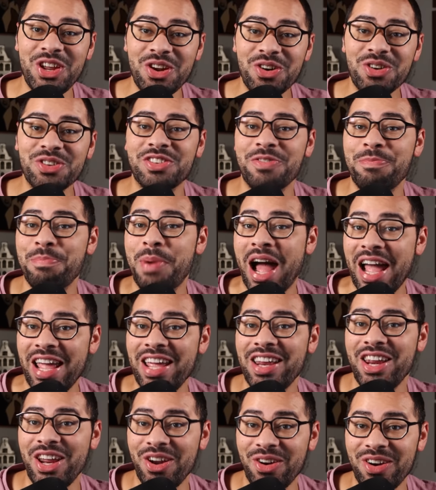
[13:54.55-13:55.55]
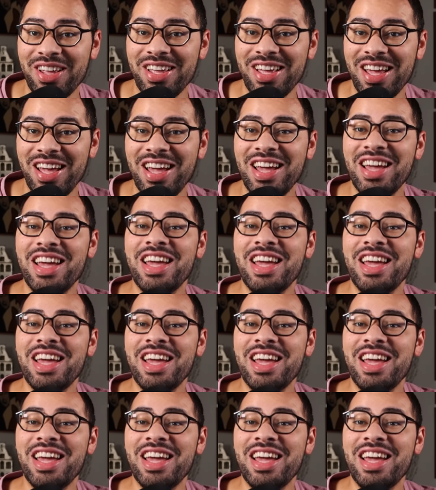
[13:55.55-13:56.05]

years of pioneering